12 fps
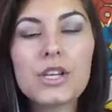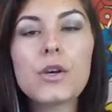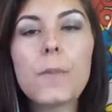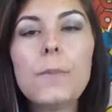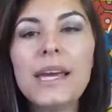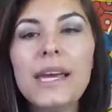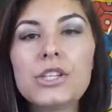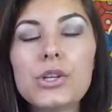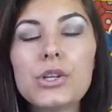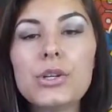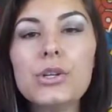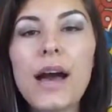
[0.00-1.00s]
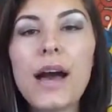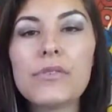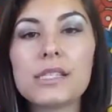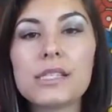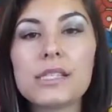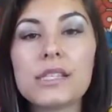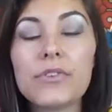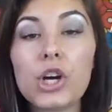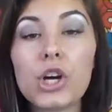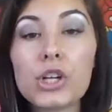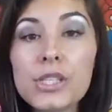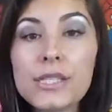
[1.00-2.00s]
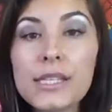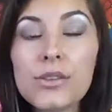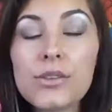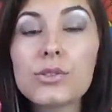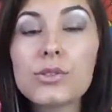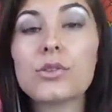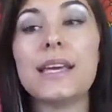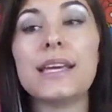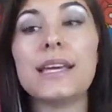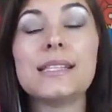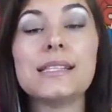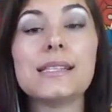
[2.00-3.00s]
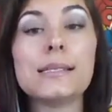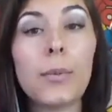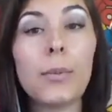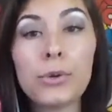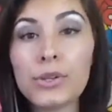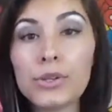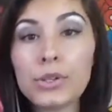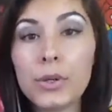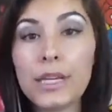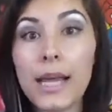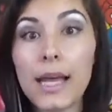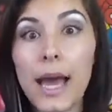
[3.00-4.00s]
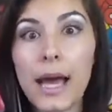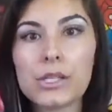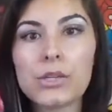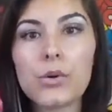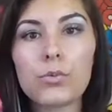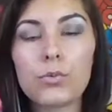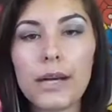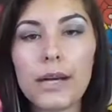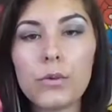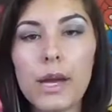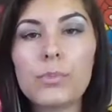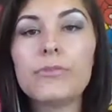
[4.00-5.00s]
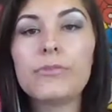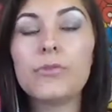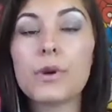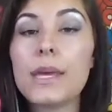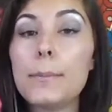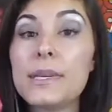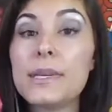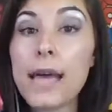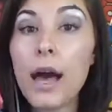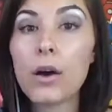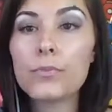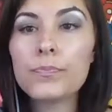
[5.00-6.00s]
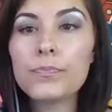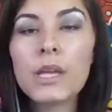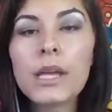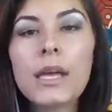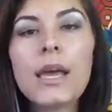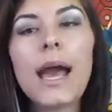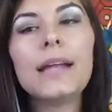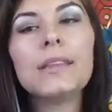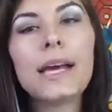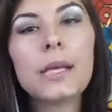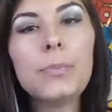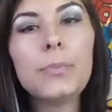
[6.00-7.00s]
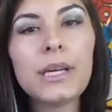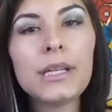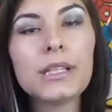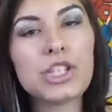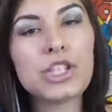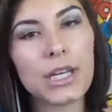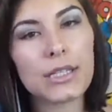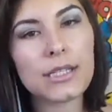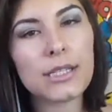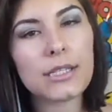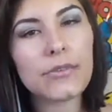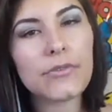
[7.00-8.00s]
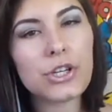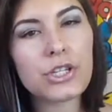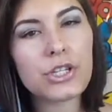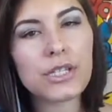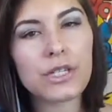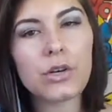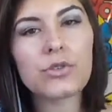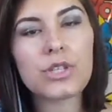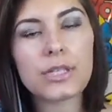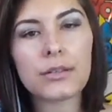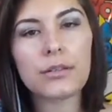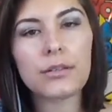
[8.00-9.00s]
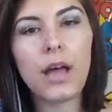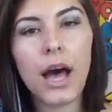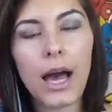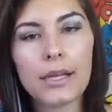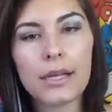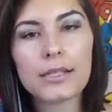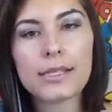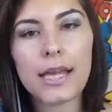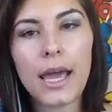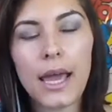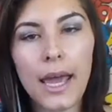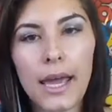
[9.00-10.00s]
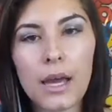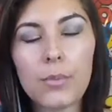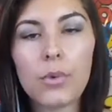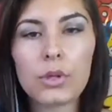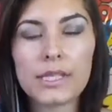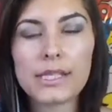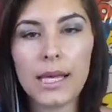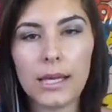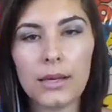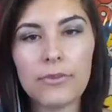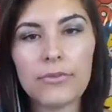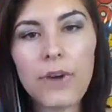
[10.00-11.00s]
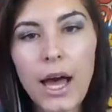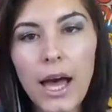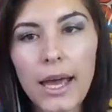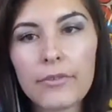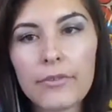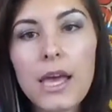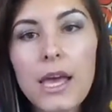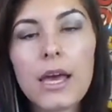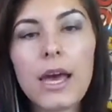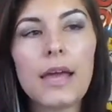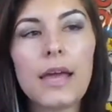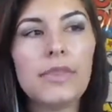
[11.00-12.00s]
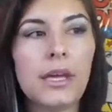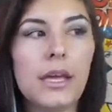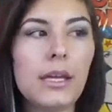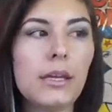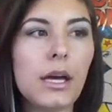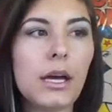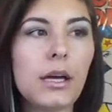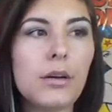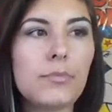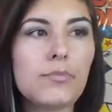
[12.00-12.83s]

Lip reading: So make sure you have a sense of urgency so they can stop what they're doing and act right away before they miss out. And let it be a legit sense of urgency. Don't just lie and say, hey, I'm only taking 5, and then you're actually taking like